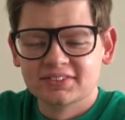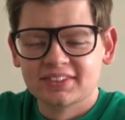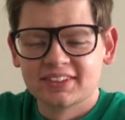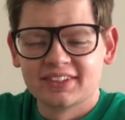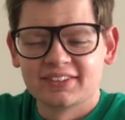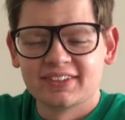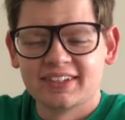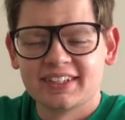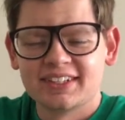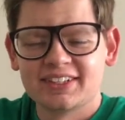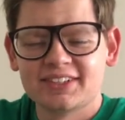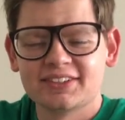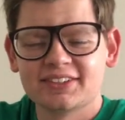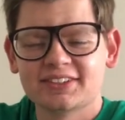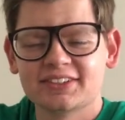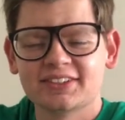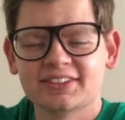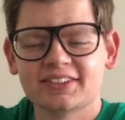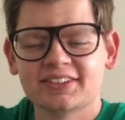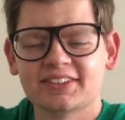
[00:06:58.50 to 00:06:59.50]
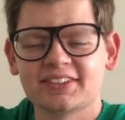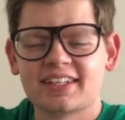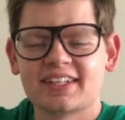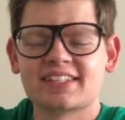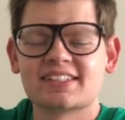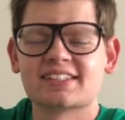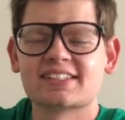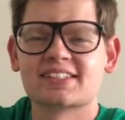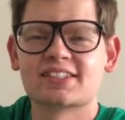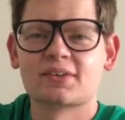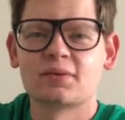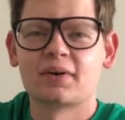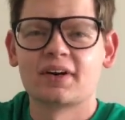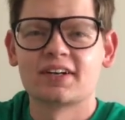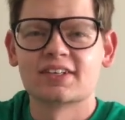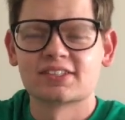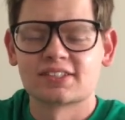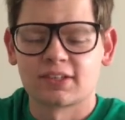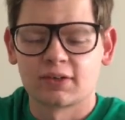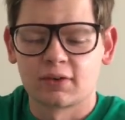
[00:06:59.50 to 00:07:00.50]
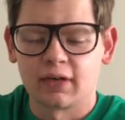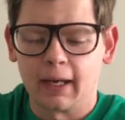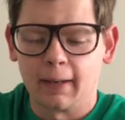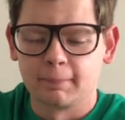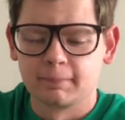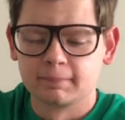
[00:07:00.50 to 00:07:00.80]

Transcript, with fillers: what do I do? This is the worst. Okay,